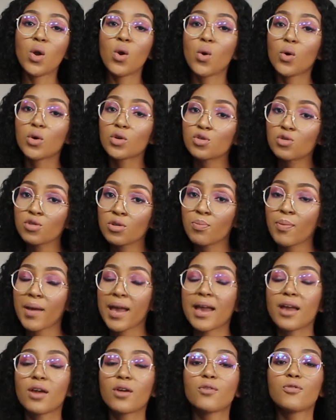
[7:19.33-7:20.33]
laundry
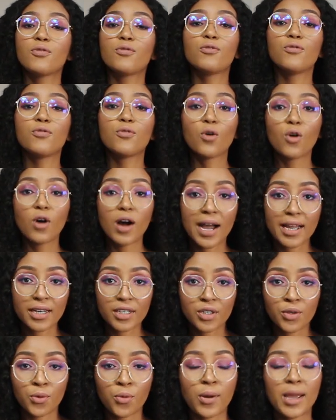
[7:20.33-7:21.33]
bag for
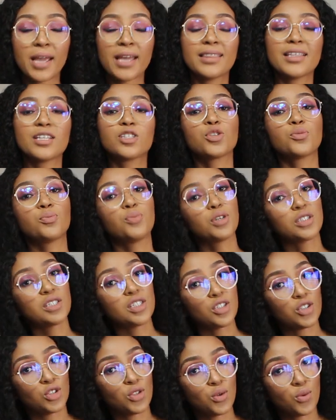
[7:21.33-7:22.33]
underwear that you
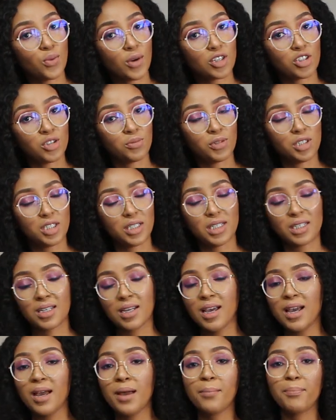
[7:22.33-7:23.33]
put into the washing machine.
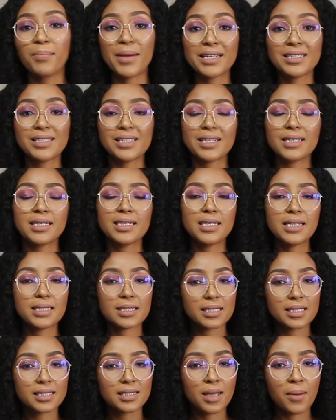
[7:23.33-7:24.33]
Basically,
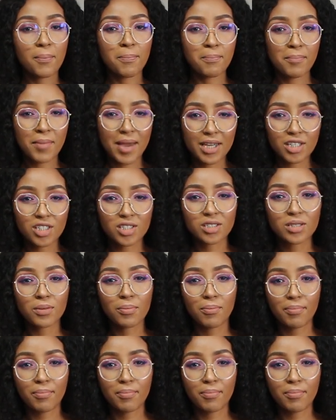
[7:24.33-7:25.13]
it's just a mesh